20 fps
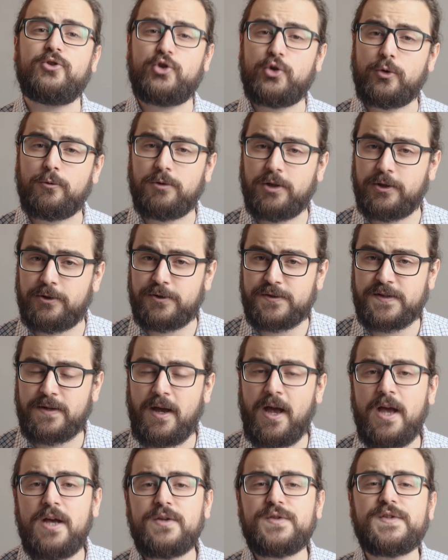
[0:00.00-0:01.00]
jewelers.
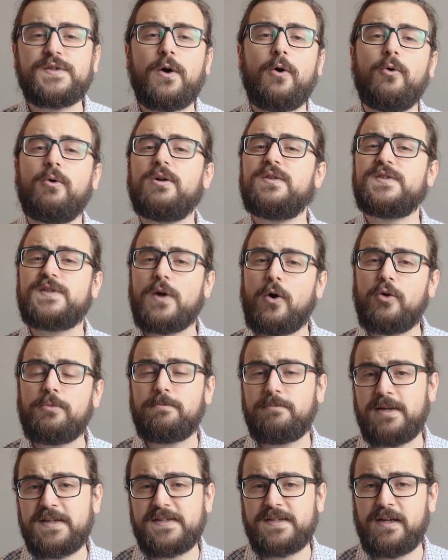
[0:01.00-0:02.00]
So
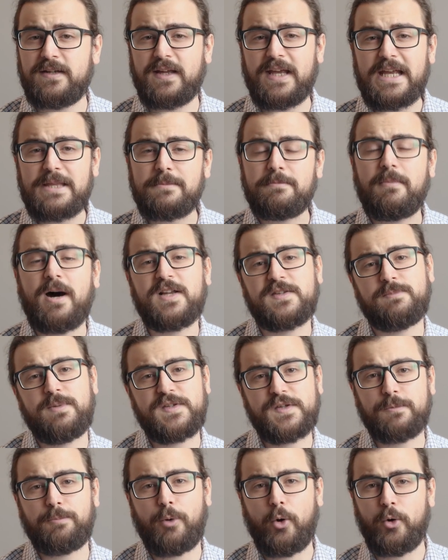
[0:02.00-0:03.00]
don't miss it, it must be
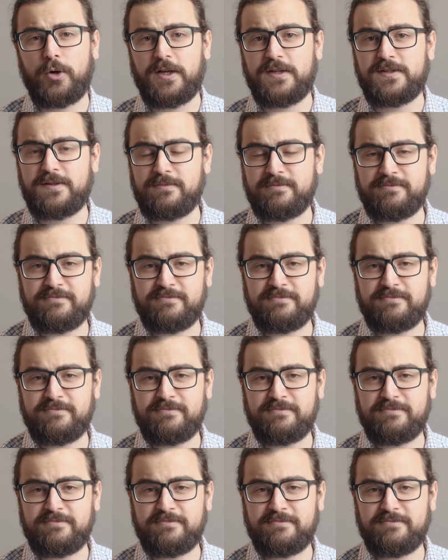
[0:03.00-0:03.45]
supported.